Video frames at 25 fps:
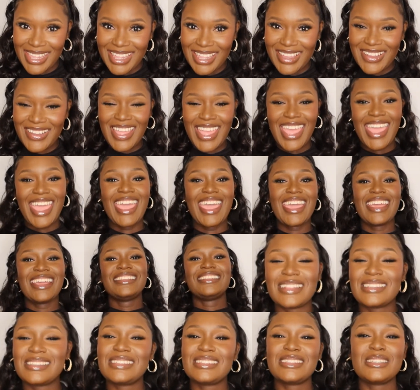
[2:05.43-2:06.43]
Okay,
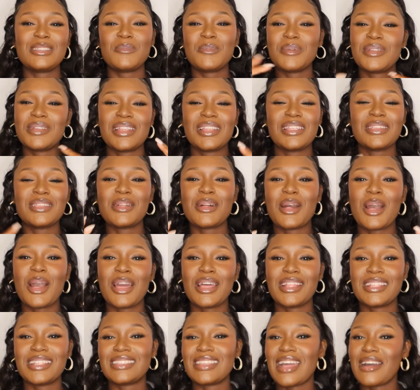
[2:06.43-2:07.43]
just put a little
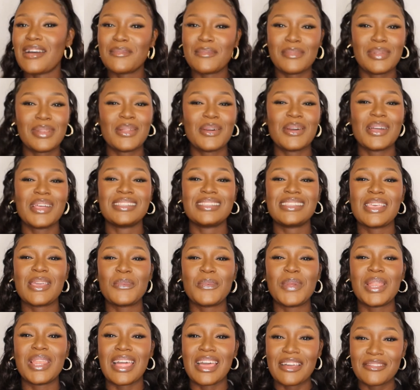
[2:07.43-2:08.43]
heart down below and say
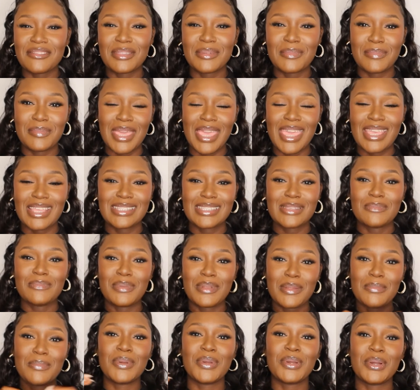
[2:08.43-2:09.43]
we love the Bay,
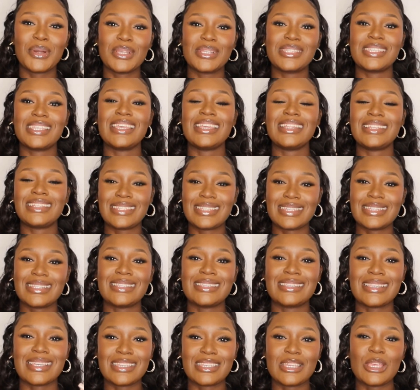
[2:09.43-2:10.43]
simply because he did
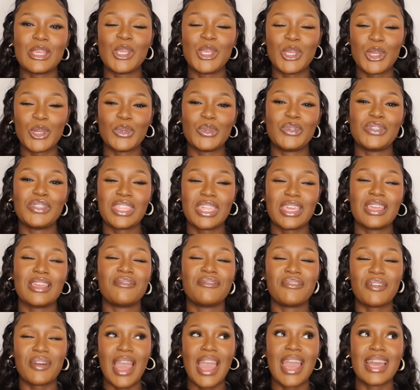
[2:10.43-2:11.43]
such a huge thing
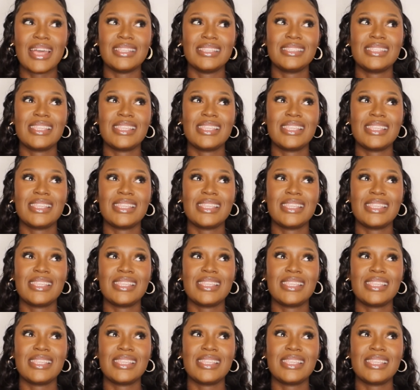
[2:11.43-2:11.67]
for us.